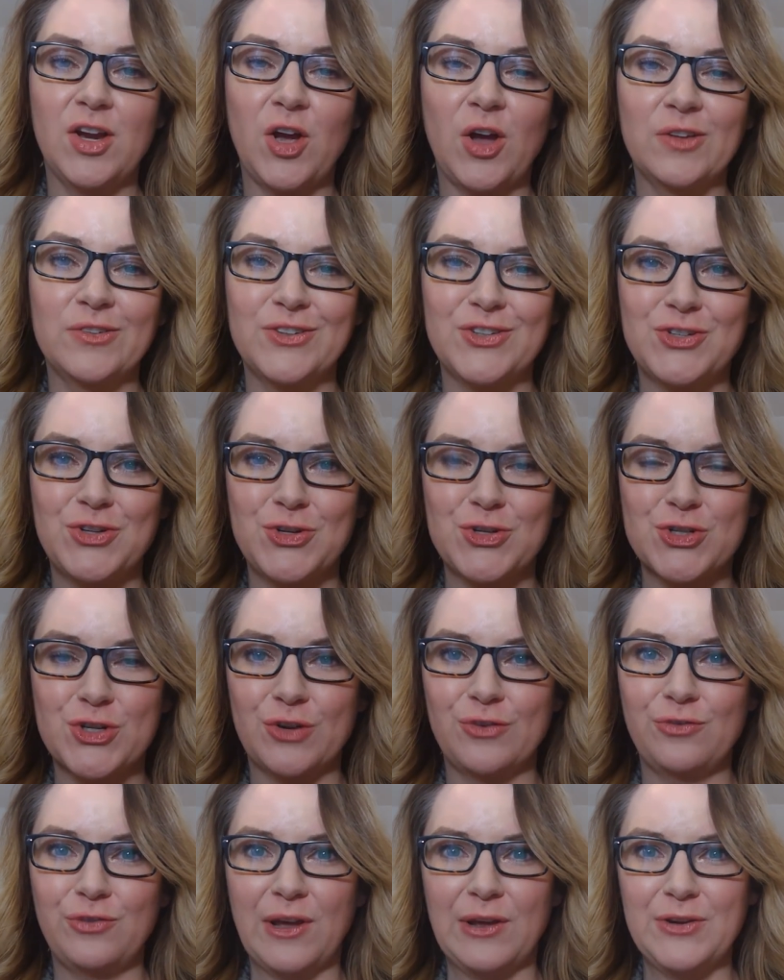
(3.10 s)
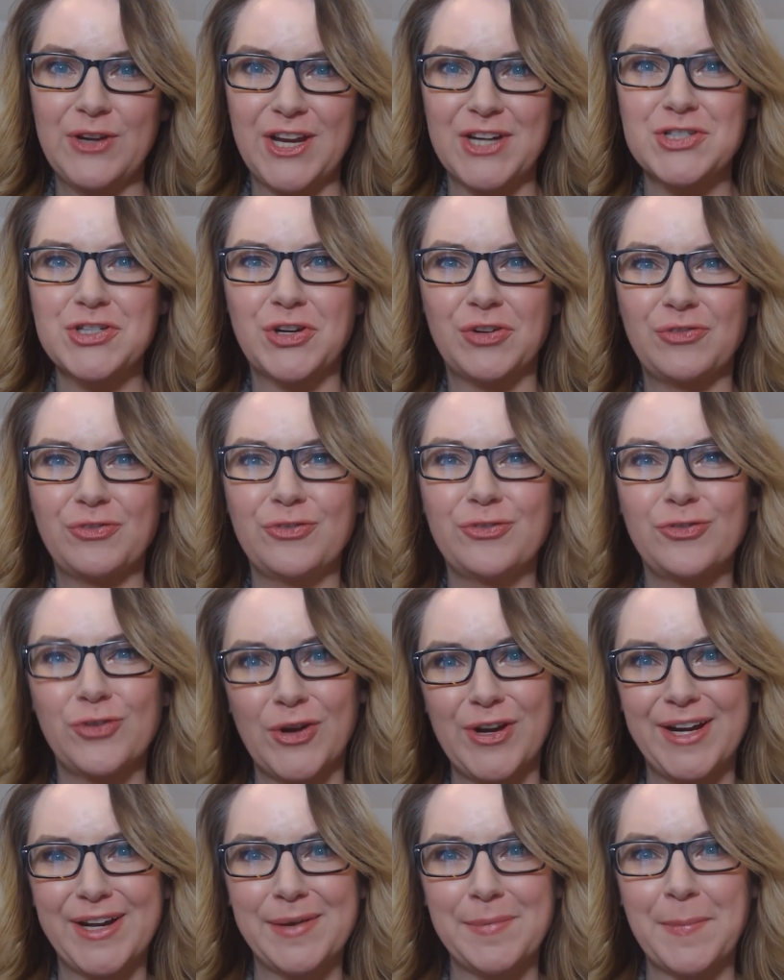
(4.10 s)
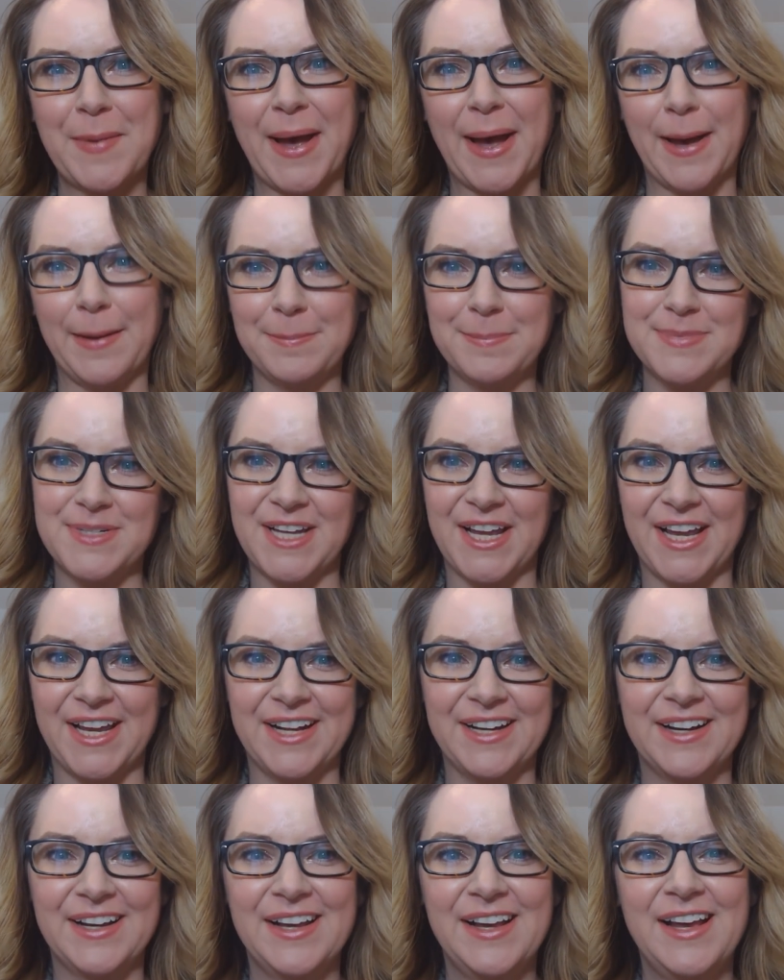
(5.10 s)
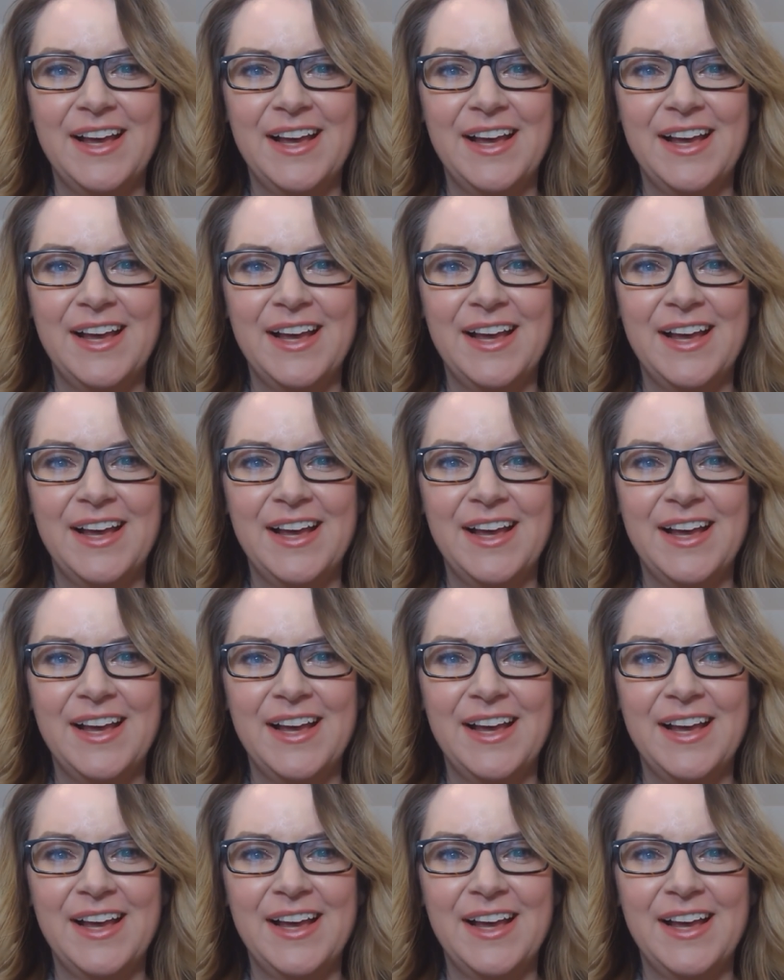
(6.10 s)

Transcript: Constitution Foundation Freedom Update.